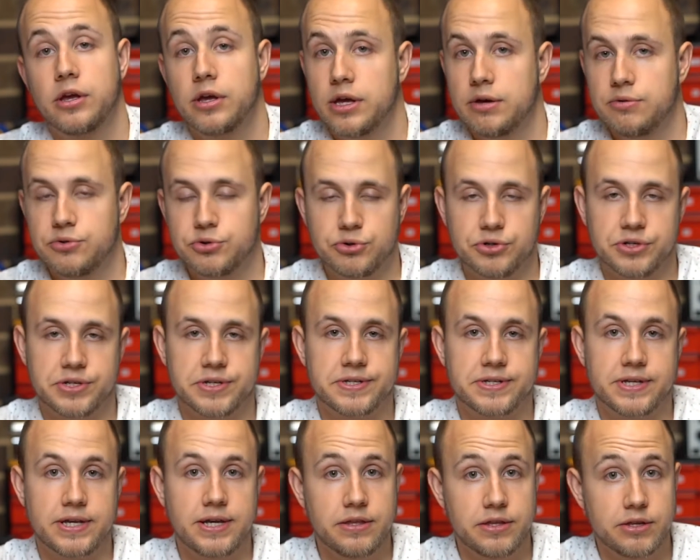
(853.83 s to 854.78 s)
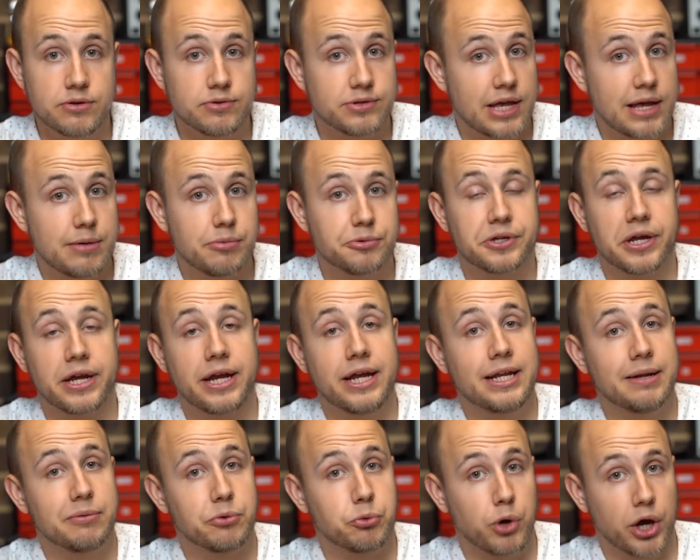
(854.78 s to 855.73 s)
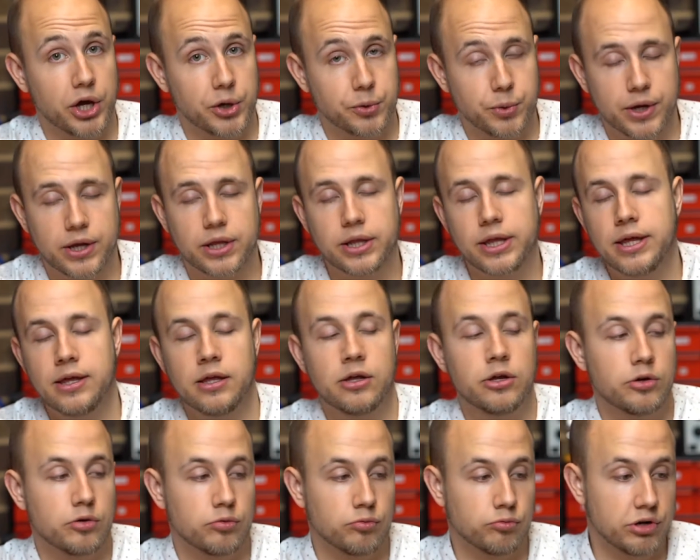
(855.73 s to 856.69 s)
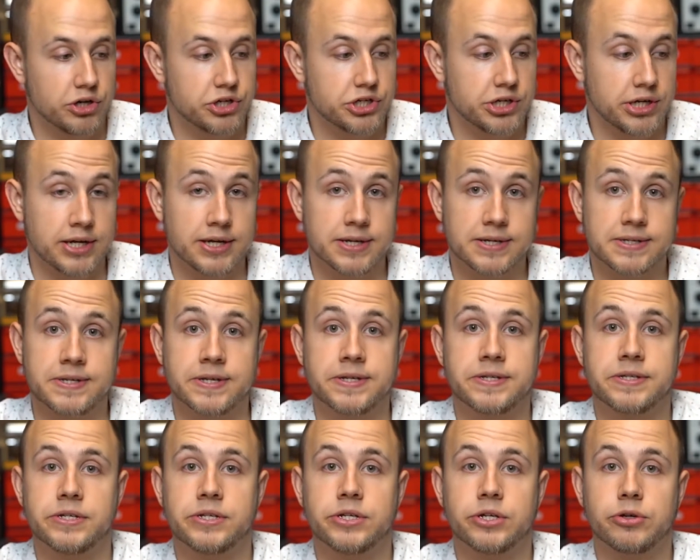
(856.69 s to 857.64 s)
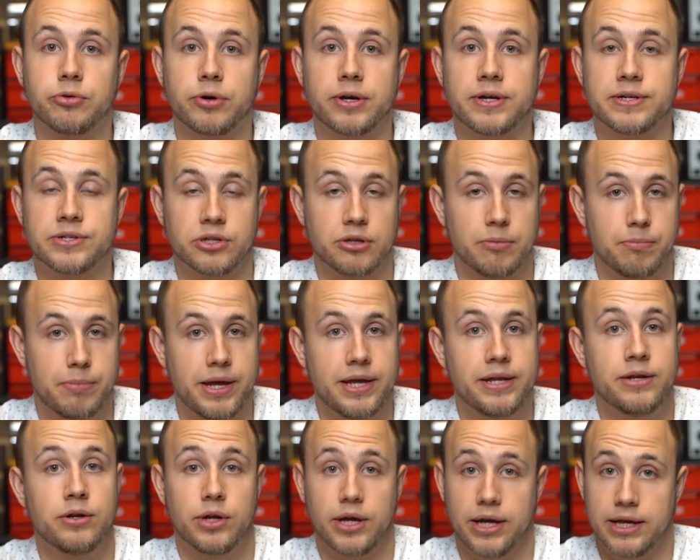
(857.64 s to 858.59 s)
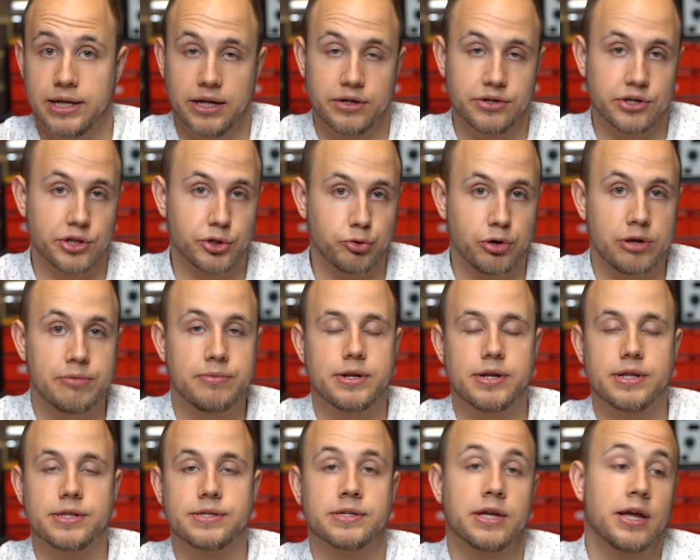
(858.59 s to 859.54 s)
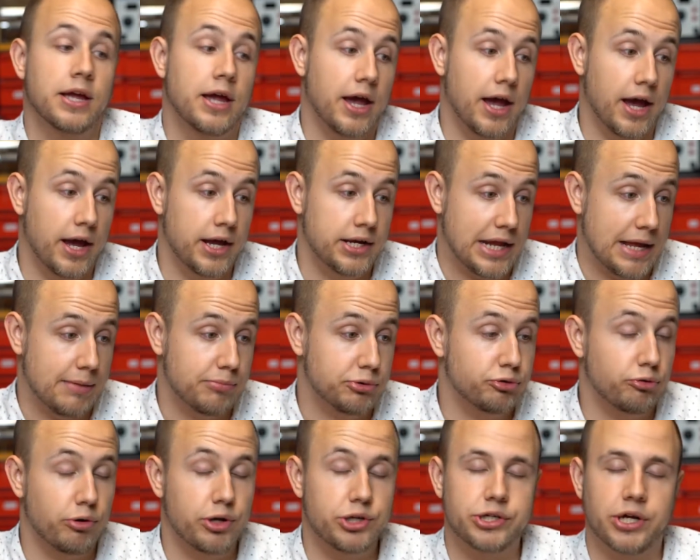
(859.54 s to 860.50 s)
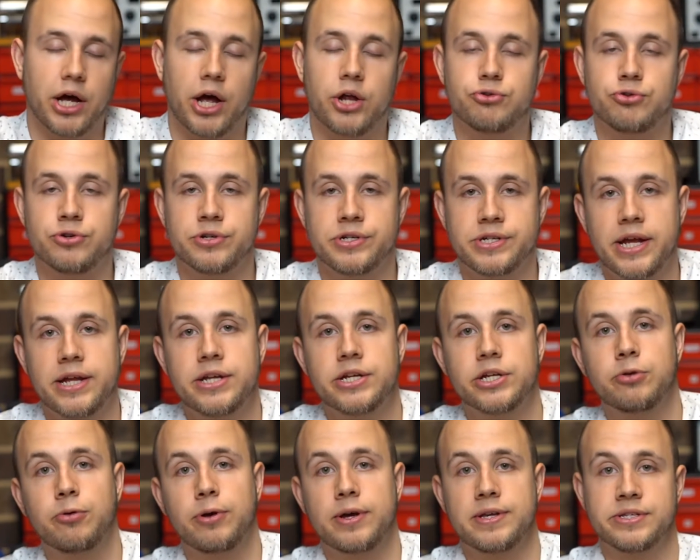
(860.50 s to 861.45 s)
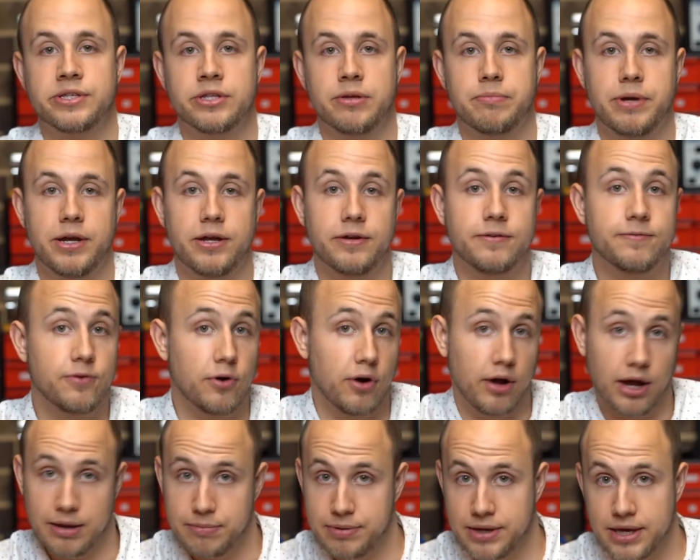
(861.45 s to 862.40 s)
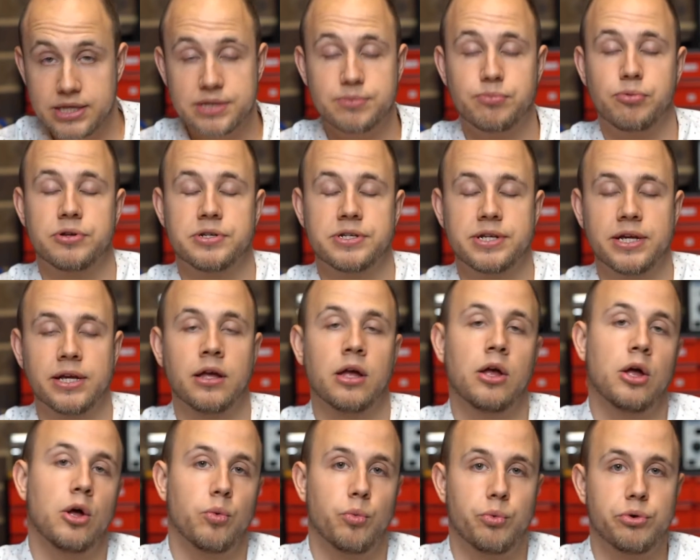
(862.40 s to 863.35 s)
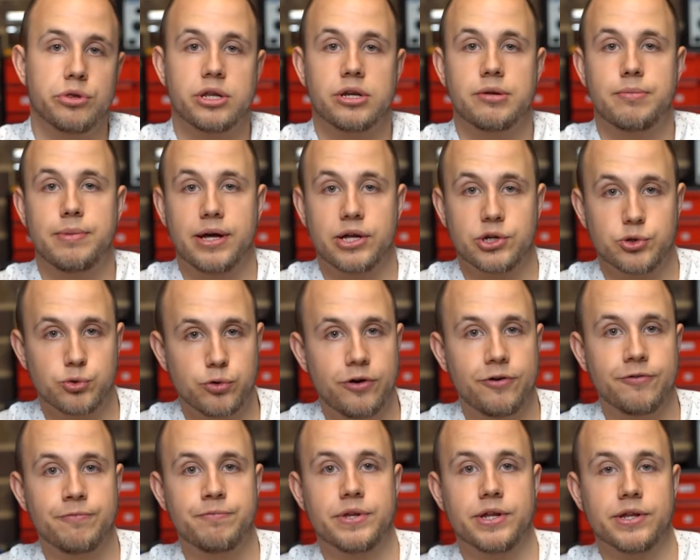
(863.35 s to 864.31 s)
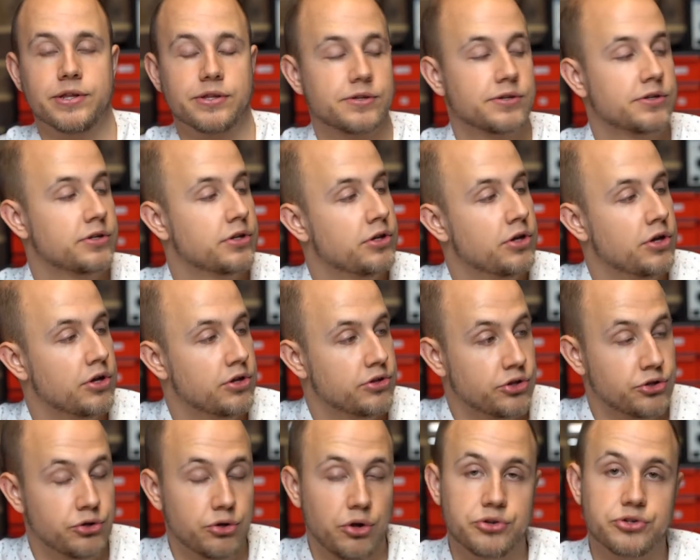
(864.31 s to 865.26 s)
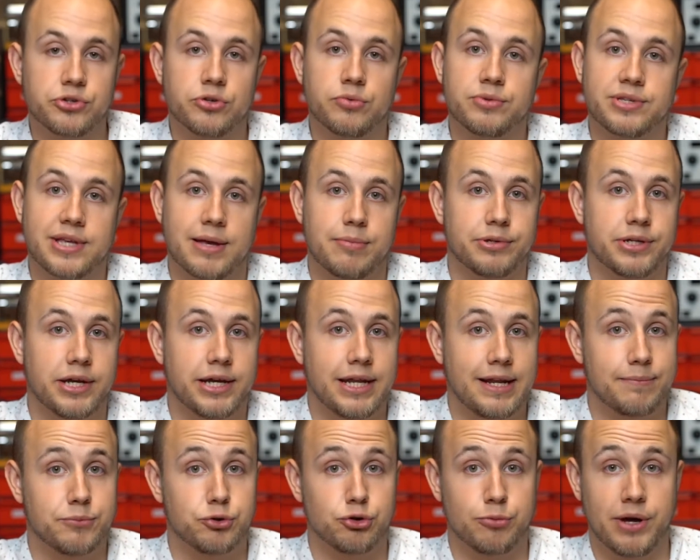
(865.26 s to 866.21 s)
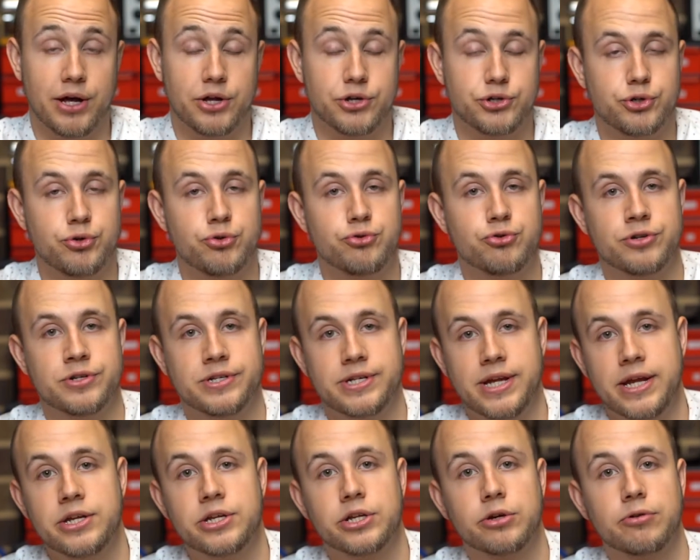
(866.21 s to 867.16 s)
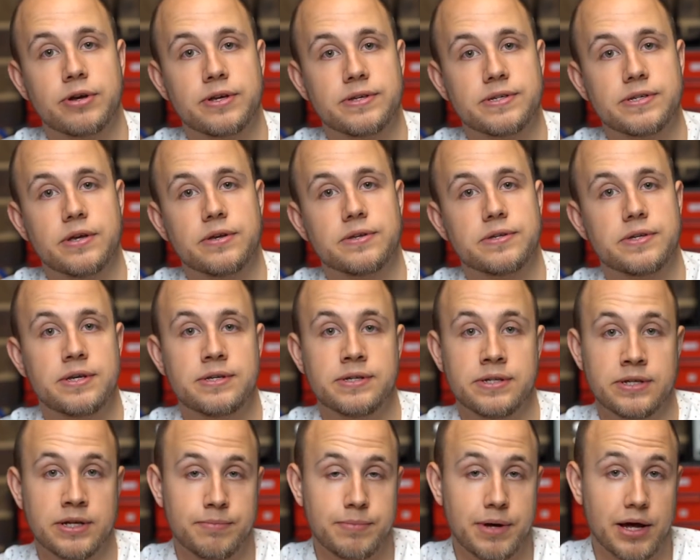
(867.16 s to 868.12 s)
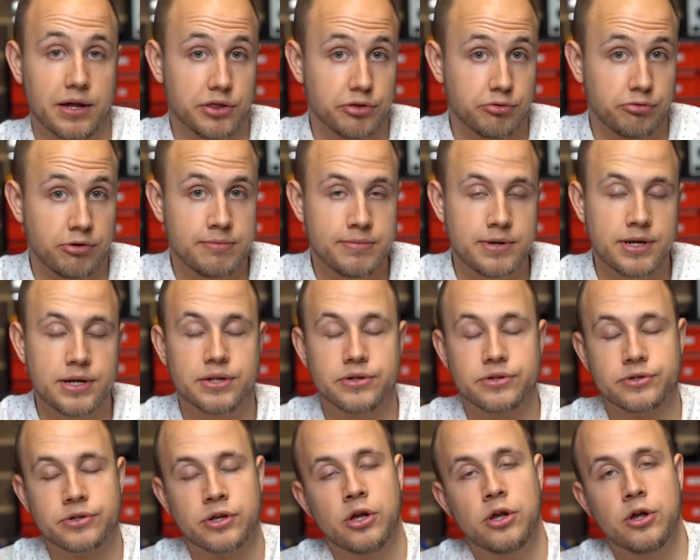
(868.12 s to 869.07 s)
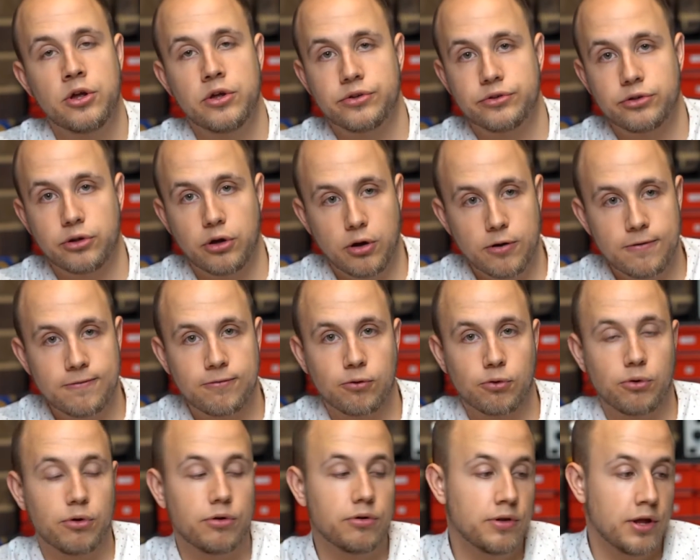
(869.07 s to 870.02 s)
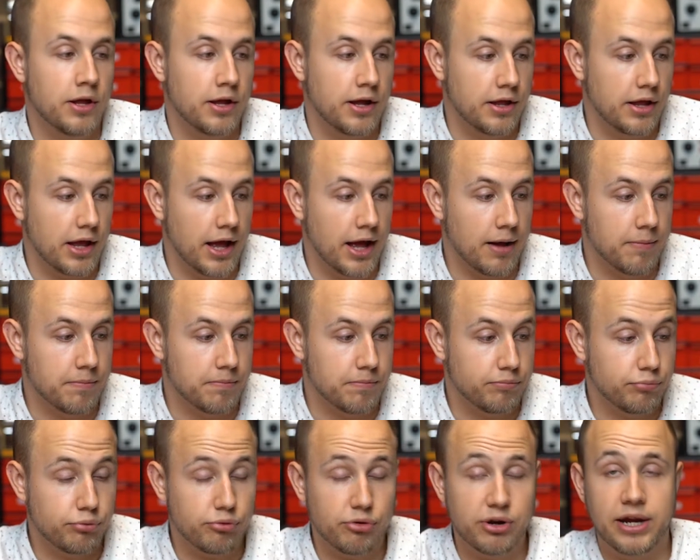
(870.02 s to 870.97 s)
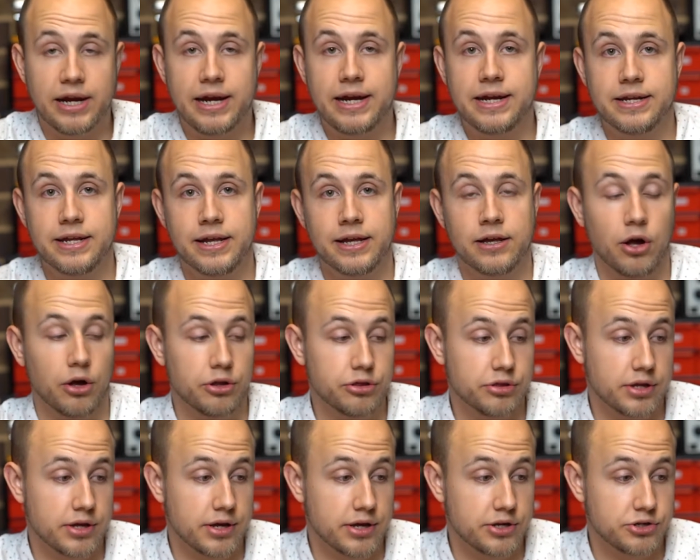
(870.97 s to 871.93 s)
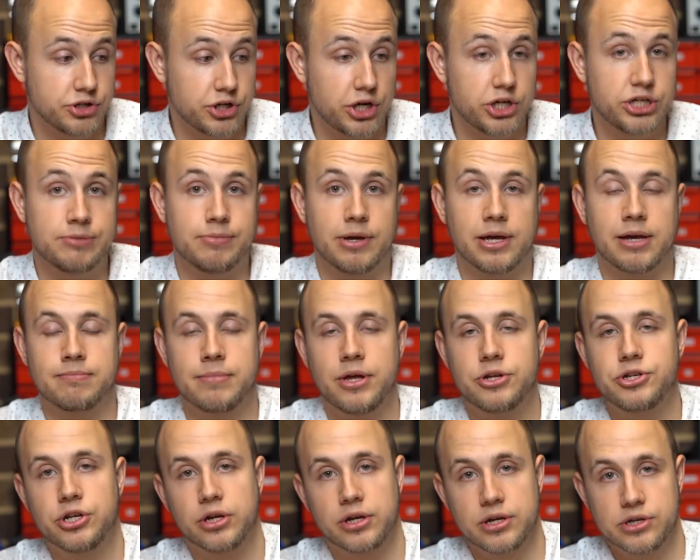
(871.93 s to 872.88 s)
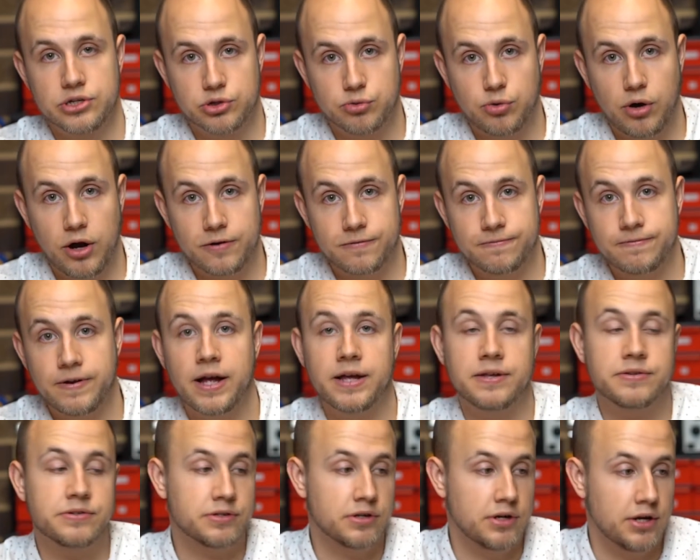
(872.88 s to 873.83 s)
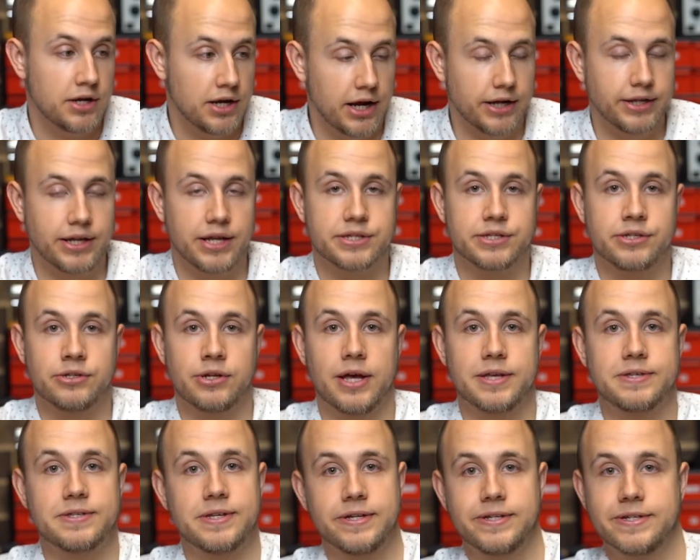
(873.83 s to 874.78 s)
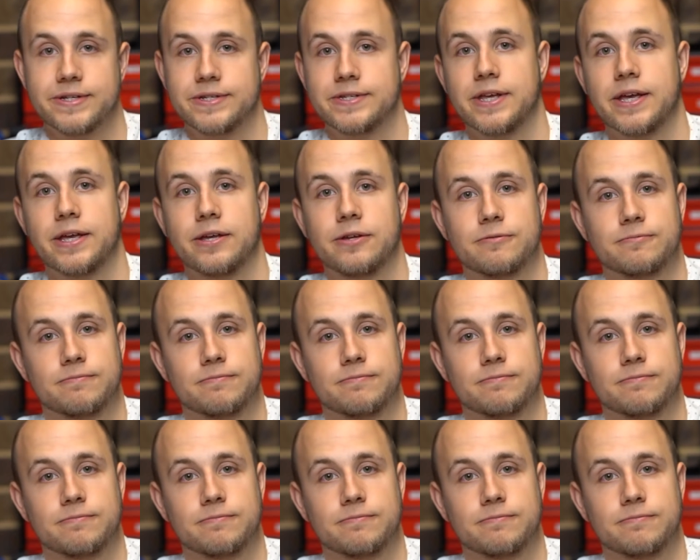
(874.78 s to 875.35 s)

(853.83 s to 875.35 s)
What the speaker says: It was good to see that it was able to heat up quite quickly, reaching 60 degrees on the bed in under 3 minutes and able to reach 110 degrees on the bed for ABS printing within about 12 minutes. The nozzle was able to heat up to about 210 degrees Celsius in about 3 minutes. So overall, preheating on the JGMaker Magic is quite fast, and that's a nice thing to see.